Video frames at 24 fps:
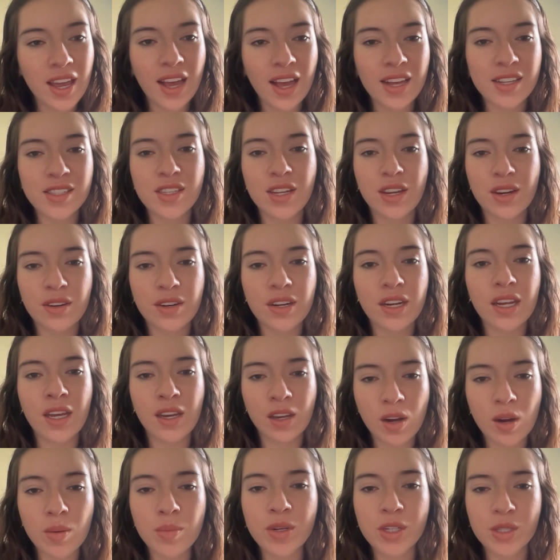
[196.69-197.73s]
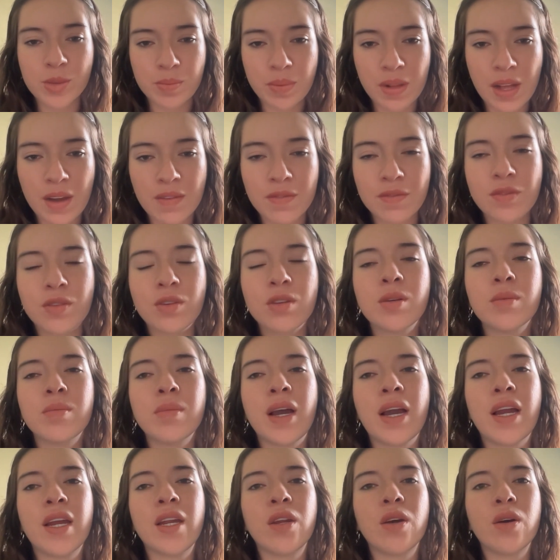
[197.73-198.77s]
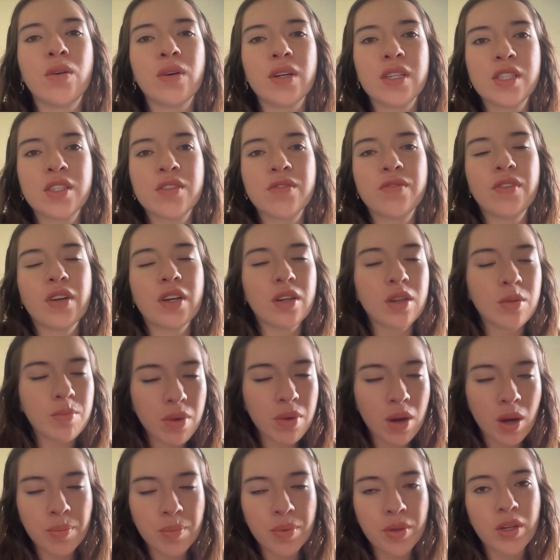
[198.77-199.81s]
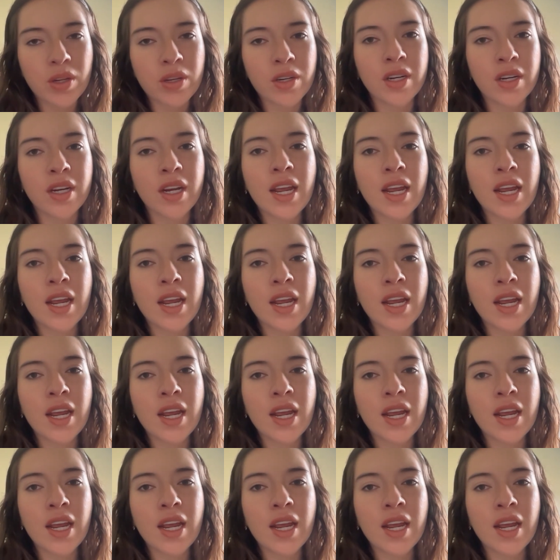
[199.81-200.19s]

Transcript: as their e-commerce platform. I know it's very popular.